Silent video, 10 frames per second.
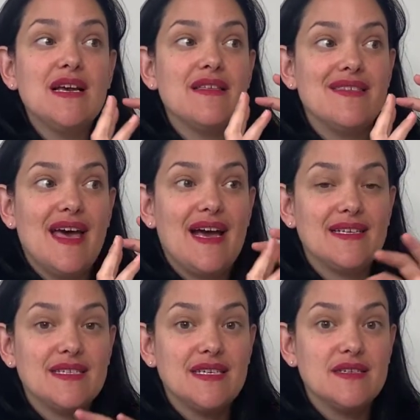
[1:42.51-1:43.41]

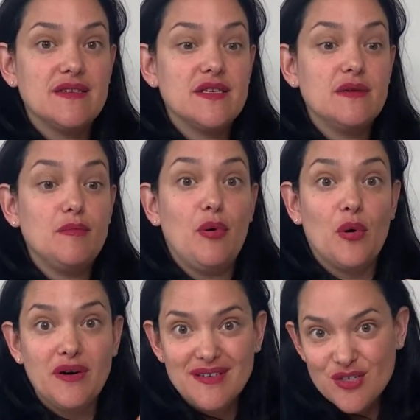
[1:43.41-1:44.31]
that is
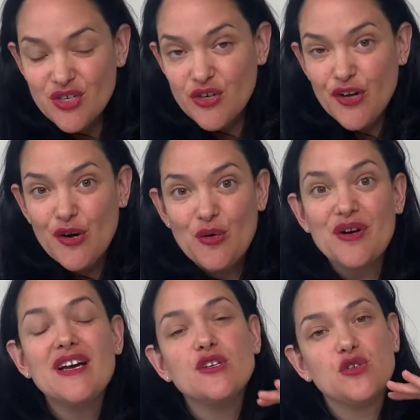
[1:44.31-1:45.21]
important to know
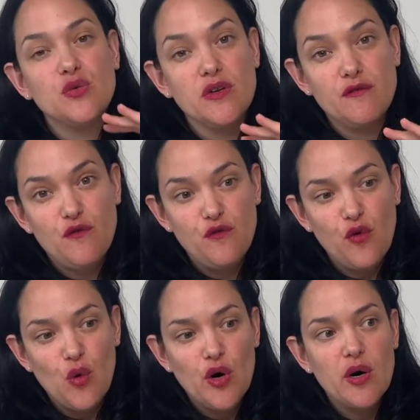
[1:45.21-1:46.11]
to
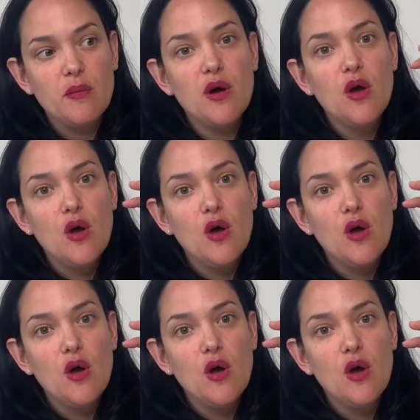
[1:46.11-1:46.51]
inform